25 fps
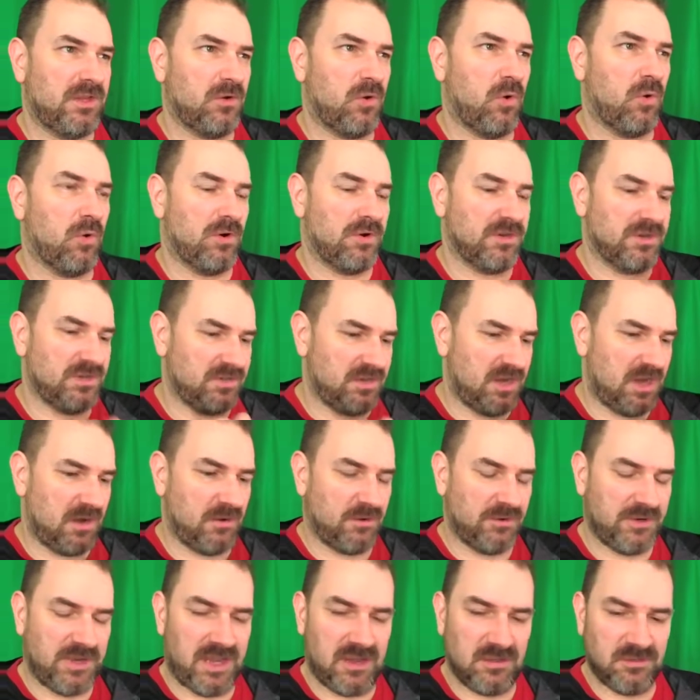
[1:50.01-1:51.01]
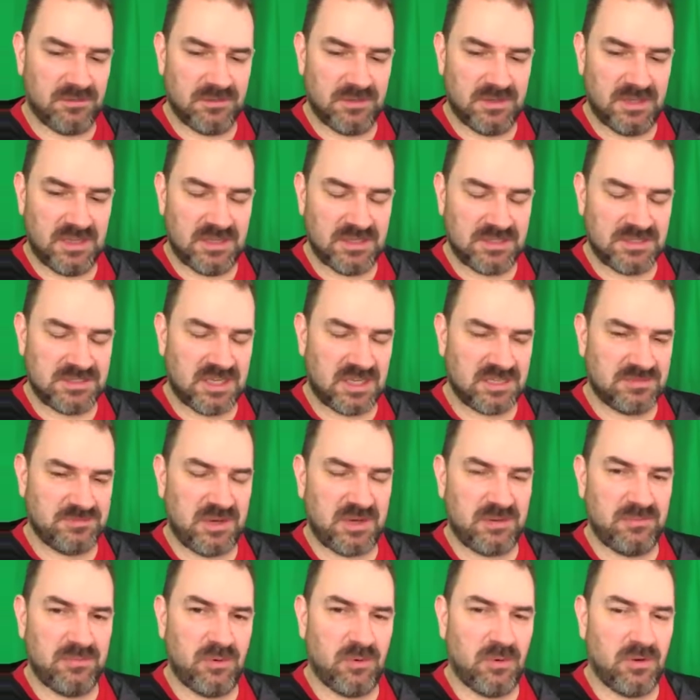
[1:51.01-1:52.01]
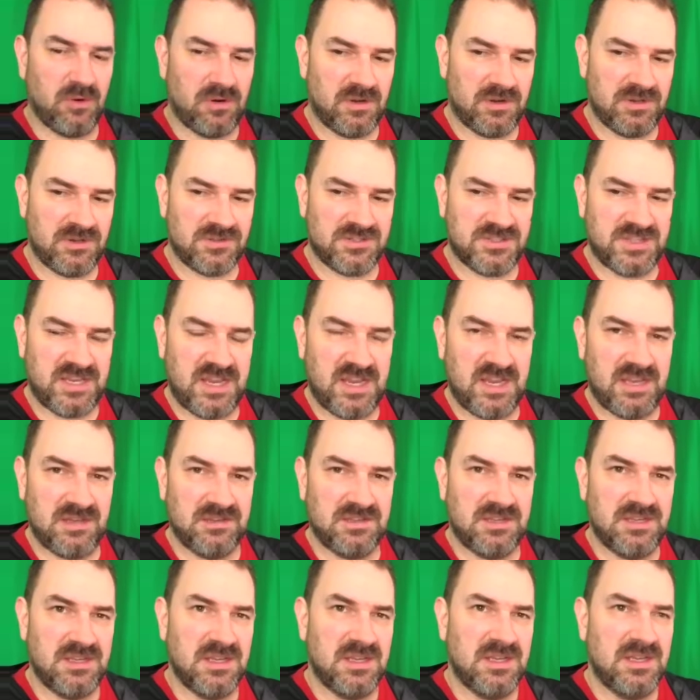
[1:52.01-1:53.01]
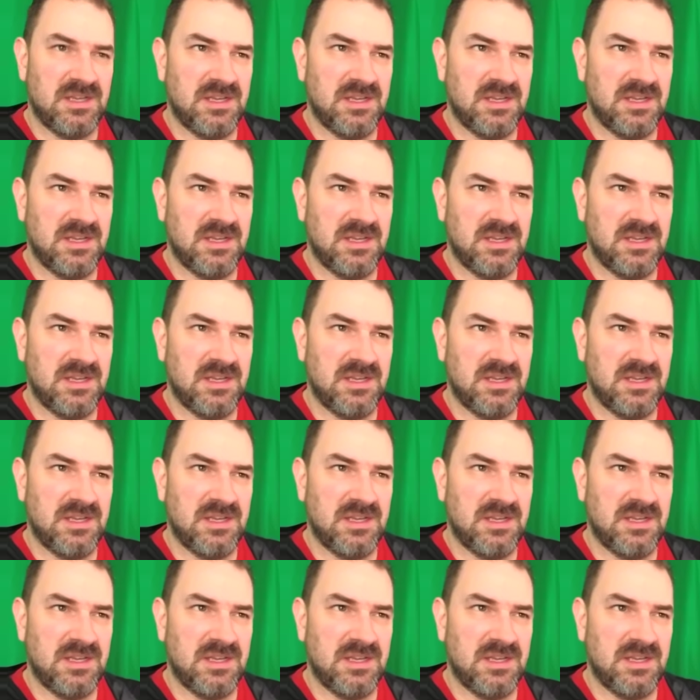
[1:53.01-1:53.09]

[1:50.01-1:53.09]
court narrow down a suspect pool or understand